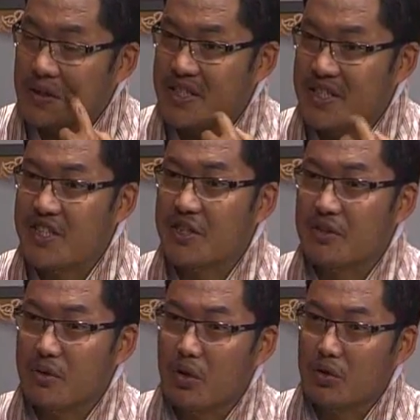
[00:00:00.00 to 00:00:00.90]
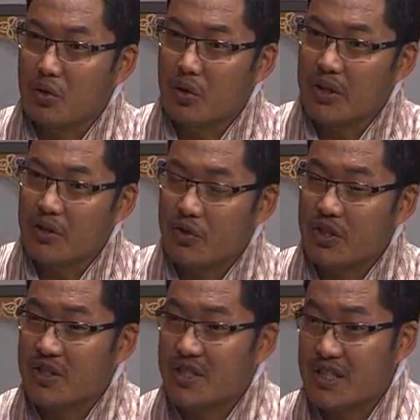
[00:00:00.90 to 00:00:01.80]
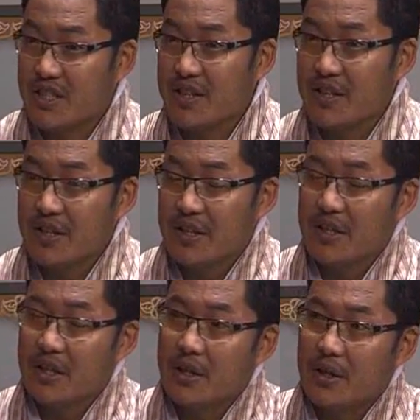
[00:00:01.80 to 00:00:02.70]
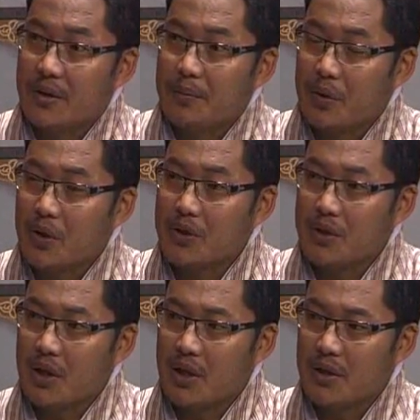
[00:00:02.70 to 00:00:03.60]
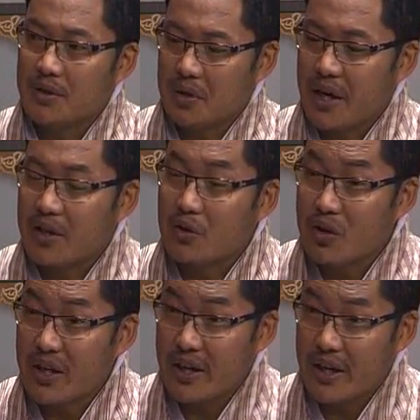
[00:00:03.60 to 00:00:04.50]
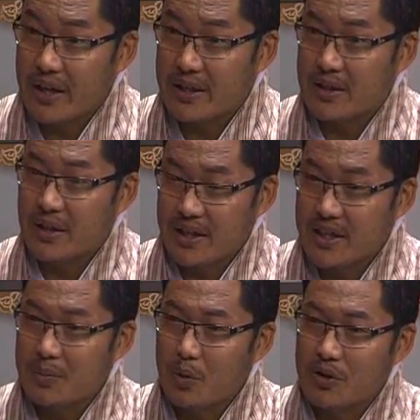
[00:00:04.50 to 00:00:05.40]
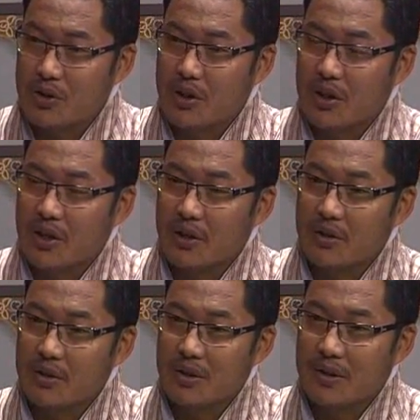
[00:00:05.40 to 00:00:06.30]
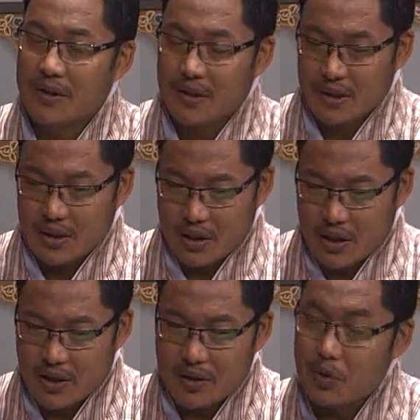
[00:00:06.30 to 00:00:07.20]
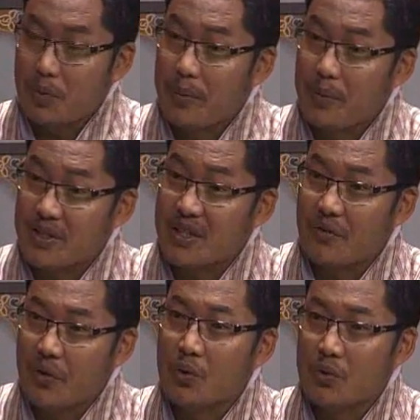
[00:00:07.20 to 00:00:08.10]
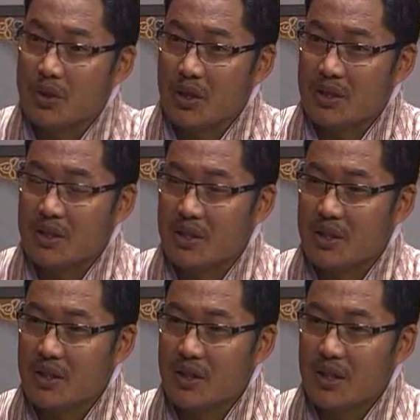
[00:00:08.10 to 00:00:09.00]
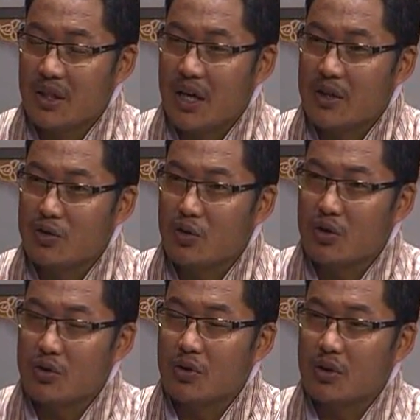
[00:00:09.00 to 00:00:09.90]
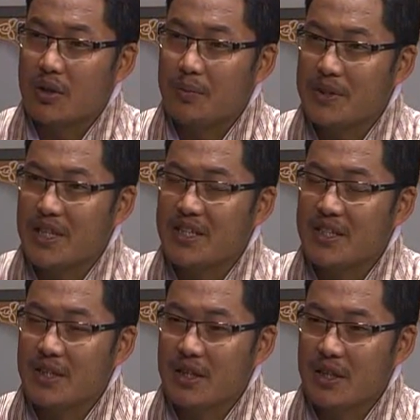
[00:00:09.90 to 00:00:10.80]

decision on the Education City because I can only at this point give you my personal views, and I do not represent